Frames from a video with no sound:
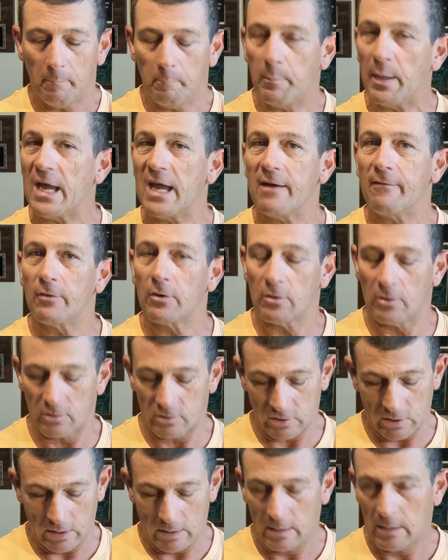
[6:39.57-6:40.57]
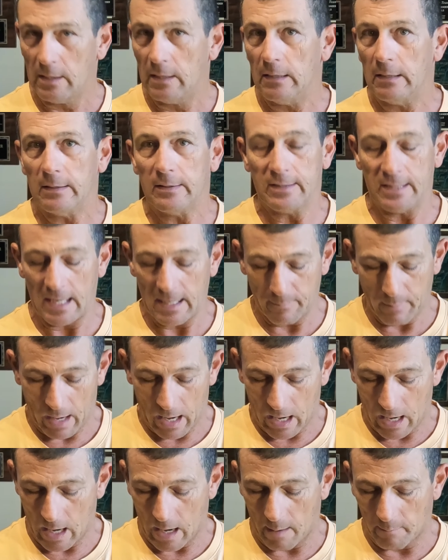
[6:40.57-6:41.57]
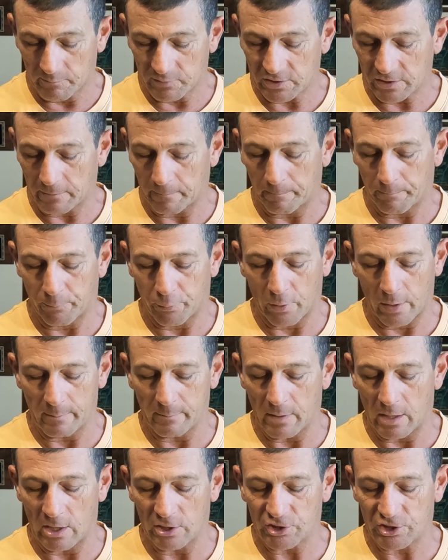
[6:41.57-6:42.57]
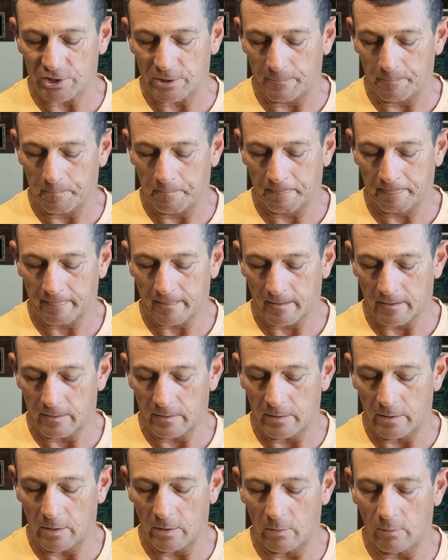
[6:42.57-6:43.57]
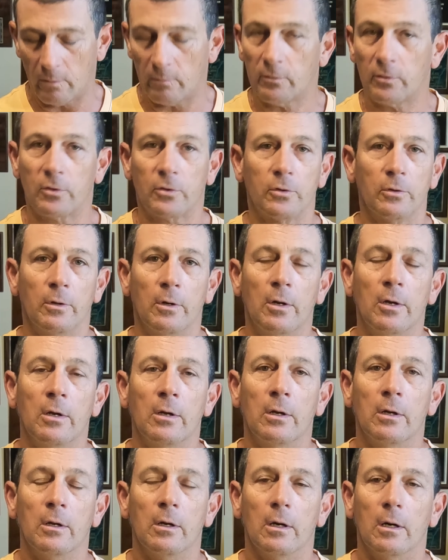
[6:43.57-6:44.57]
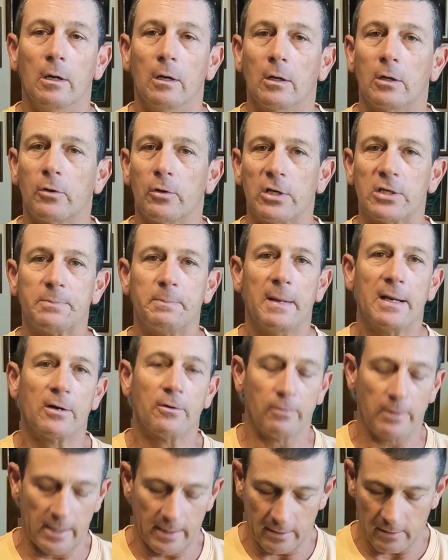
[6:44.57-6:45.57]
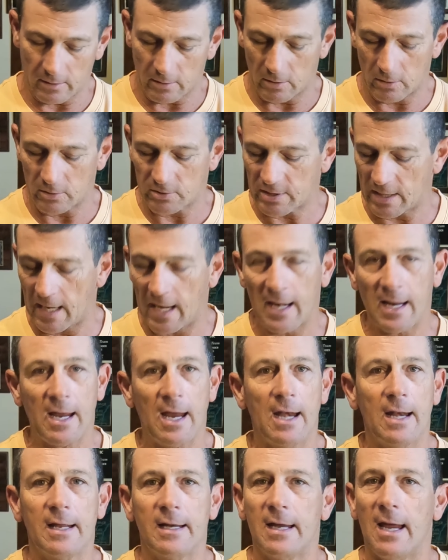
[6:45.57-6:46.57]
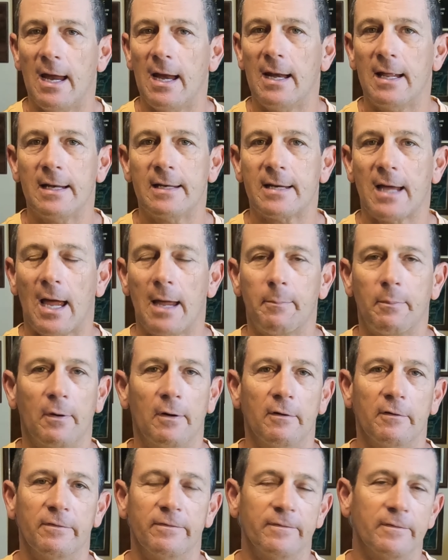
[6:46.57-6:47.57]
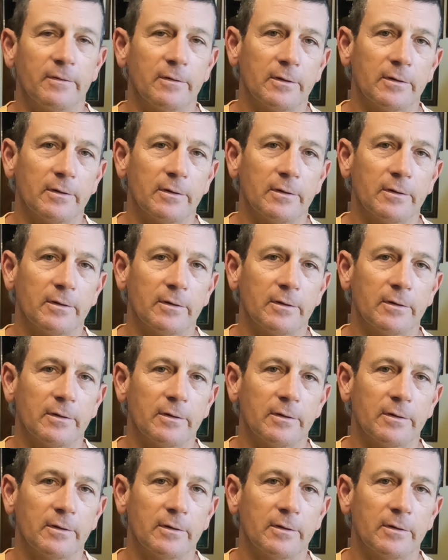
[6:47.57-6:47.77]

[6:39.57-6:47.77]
Beavers, D-bombs, pretty much, you know, crispy critters, and any type of